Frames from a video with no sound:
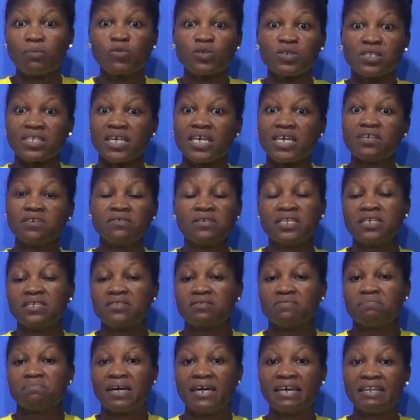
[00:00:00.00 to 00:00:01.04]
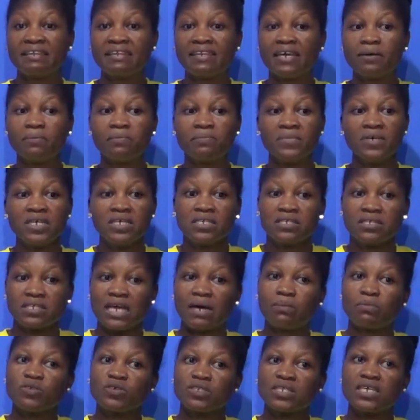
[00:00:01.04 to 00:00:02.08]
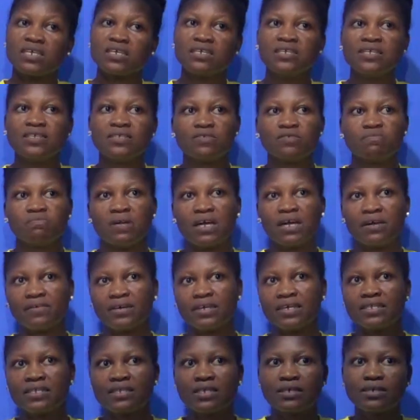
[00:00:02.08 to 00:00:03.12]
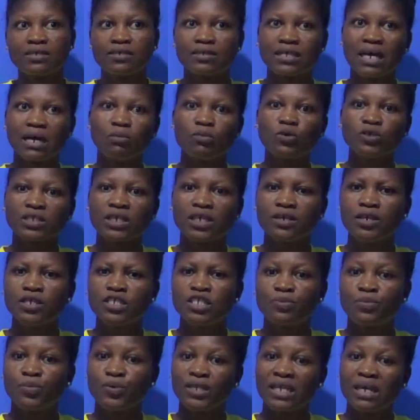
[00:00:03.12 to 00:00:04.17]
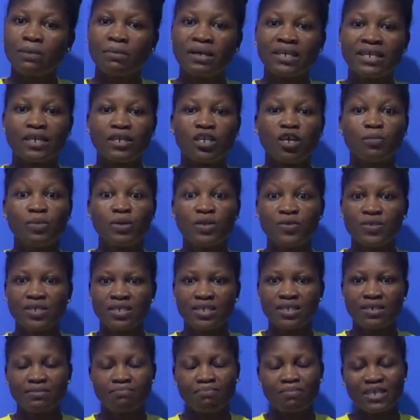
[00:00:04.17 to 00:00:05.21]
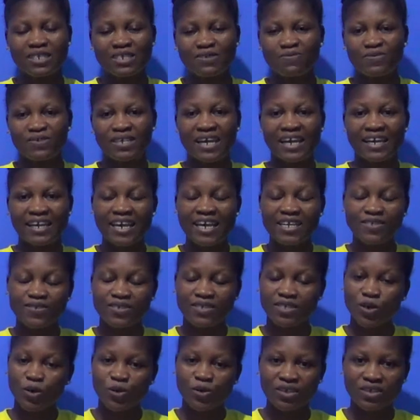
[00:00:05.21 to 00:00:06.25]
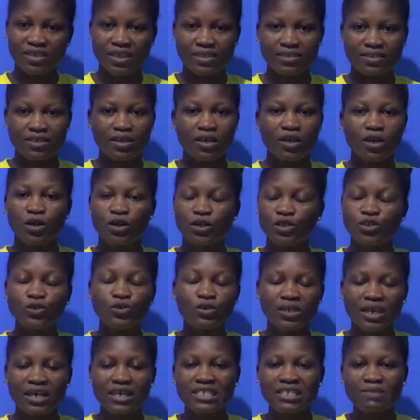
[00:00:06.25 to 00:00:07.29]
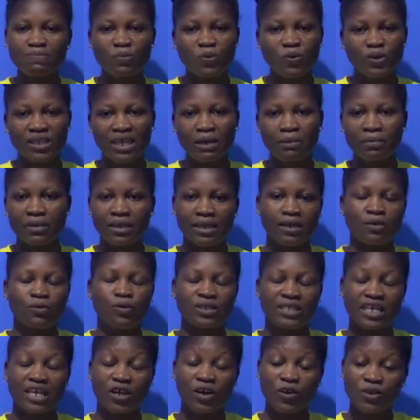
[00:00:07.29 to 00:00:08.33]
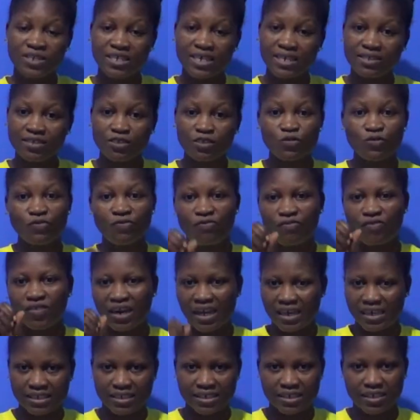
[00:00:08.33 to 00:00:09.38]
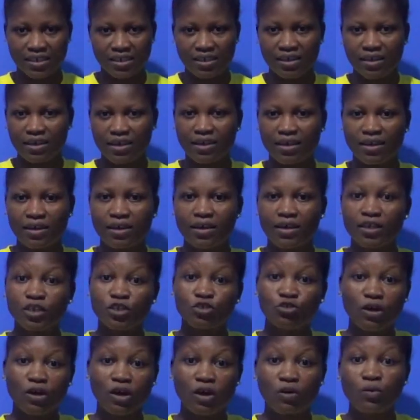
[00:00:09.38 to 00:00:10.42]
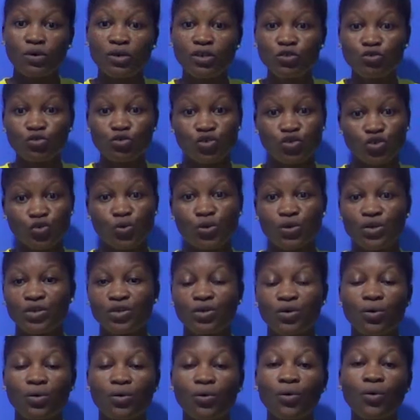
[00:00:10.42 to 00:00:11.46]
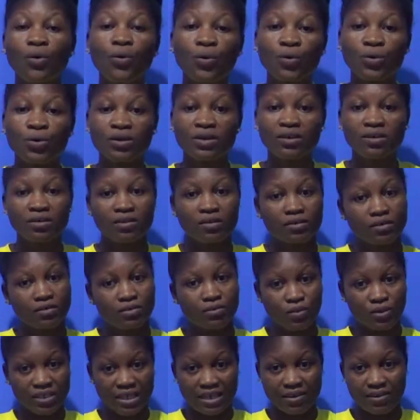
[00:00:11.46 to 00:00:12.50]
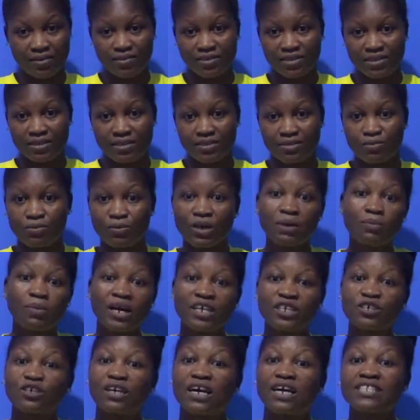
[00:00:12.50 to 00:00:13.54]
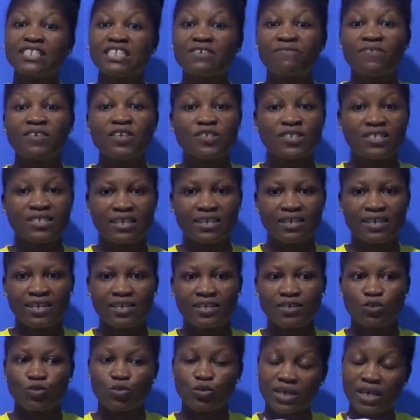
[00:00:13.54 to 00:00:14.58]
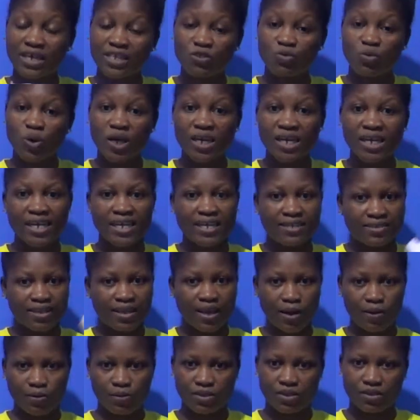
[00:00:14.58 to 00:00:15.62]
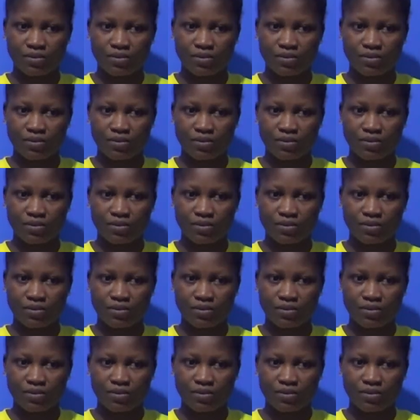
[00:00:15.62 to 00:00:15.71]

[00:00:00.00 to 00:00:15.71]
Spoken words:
will say you need to burn them, some will say you need to bury it, some will say you need to put them in a WC, but we are here to tell you that you can't put them in a water closet to flush. You are going to choke your own water closet, whereby you can't even use it again. So that one is out.